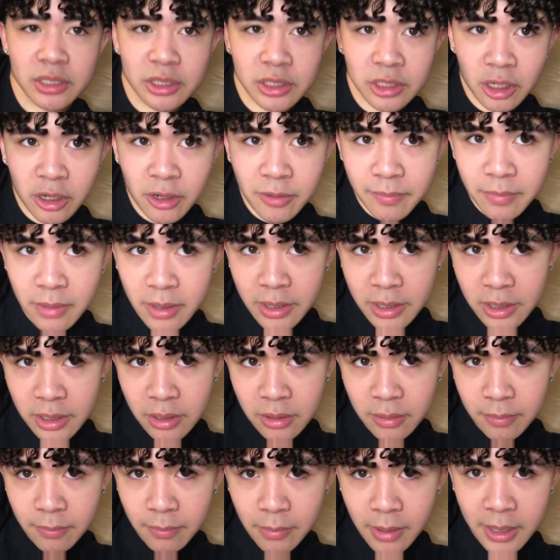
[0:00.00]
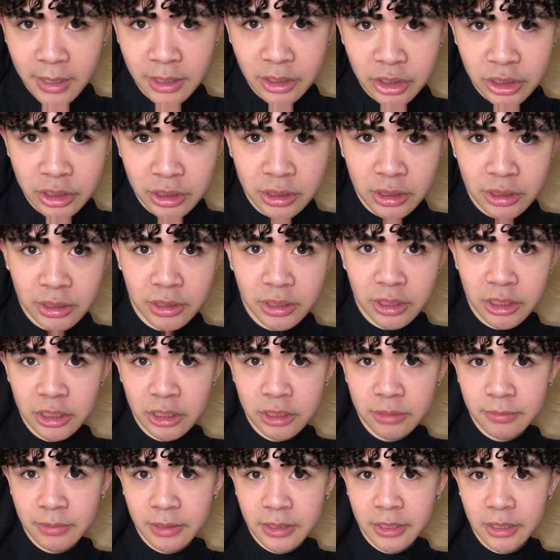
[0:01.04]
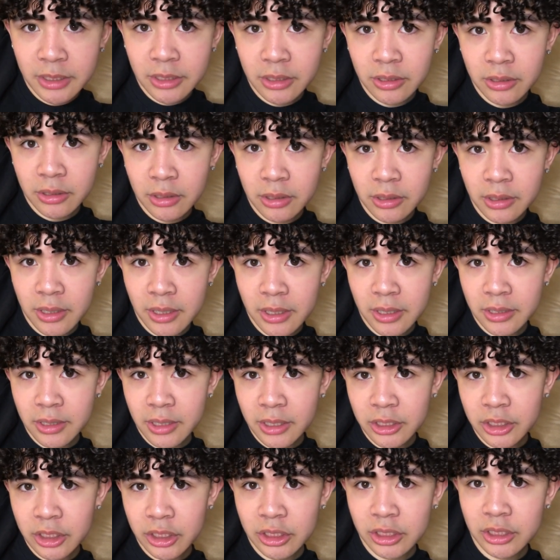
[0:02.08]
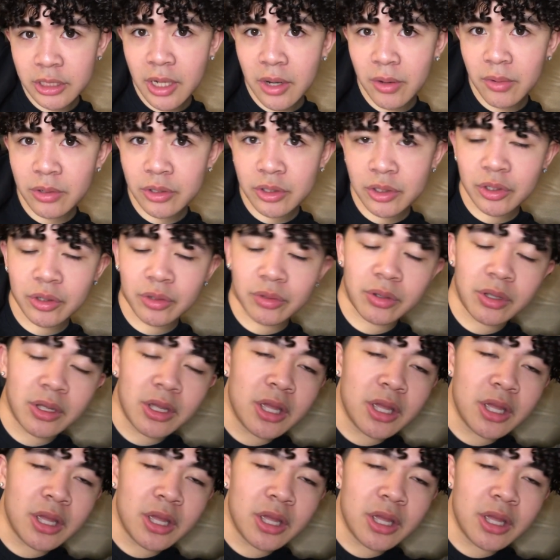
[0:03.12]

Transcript: Sorry my hair, I just conditioned my hair and all that and I just showered so,